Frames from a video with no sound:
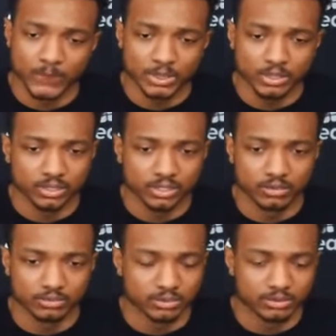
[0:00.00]
you know,
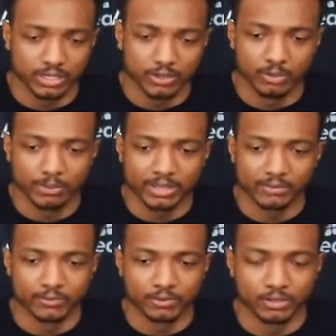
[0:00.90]
they're going back and
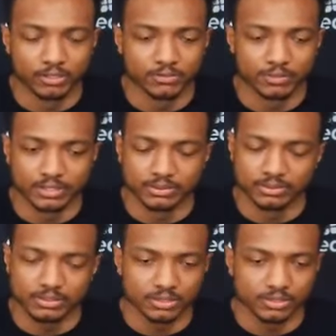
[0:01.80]
forth and,
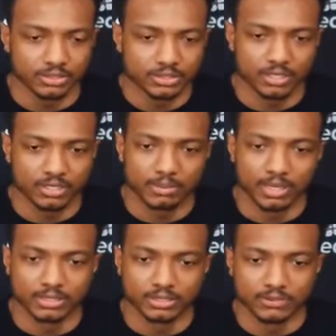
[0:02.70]
you know, just talking
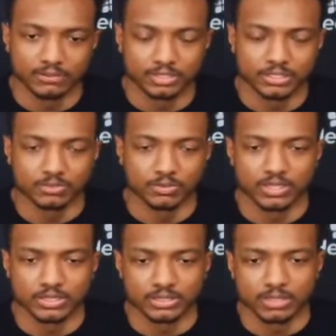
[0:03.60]
about the different
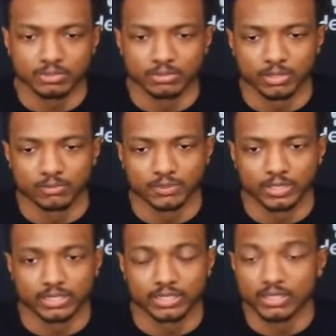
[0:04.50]
situations that we were both in.
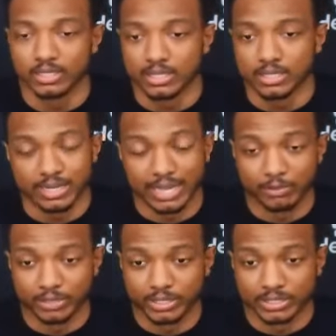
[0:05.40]
And now
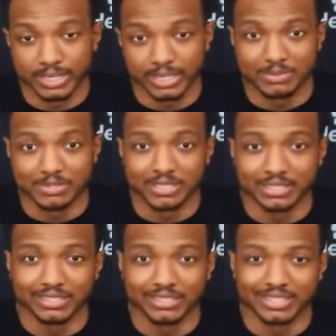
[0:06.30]
we're in the same
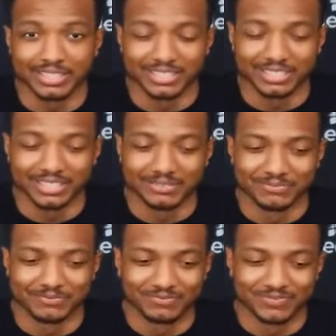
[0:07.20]
city.
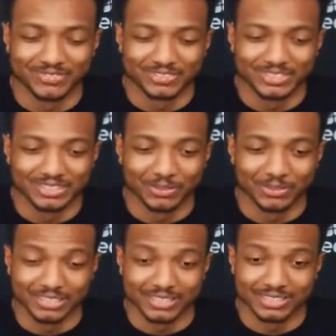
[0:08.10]
You know, it's
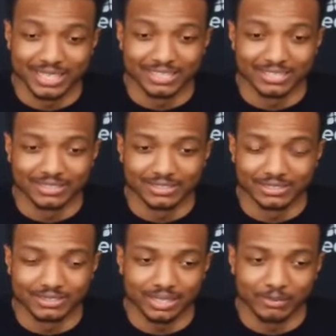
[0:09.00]
just exciting. Just
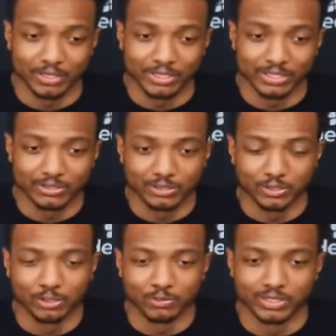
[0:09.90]
can't wait to get on the
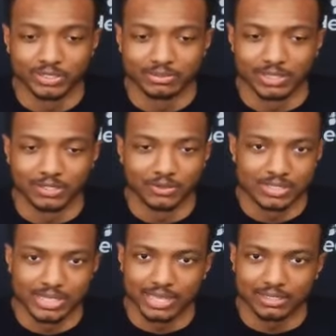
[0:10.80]
court with him. I know
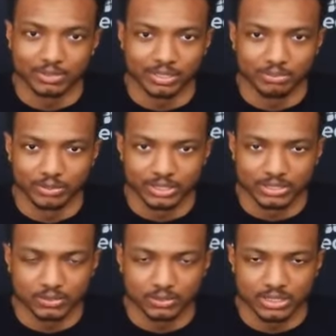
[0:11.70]
exactly what he brings
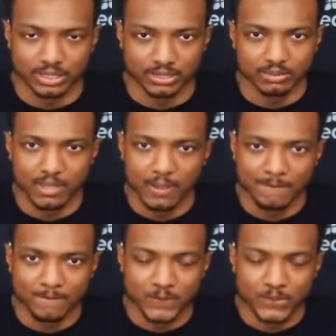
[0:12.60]
to a team.
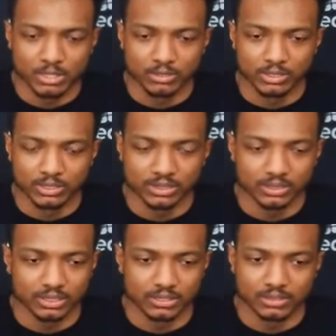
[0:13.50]
You
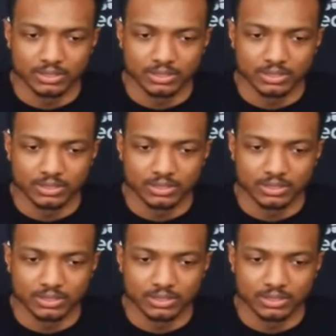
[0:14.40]
know,